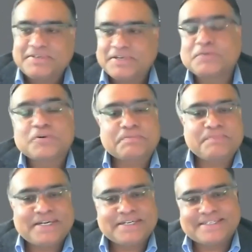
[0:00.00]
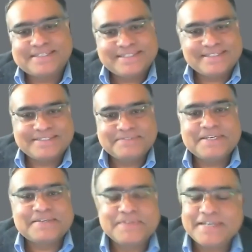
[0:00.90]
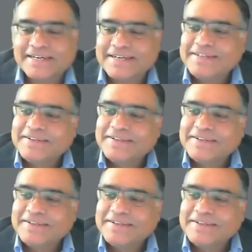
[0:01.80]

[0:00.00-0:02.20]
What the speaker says: recruitment, where we are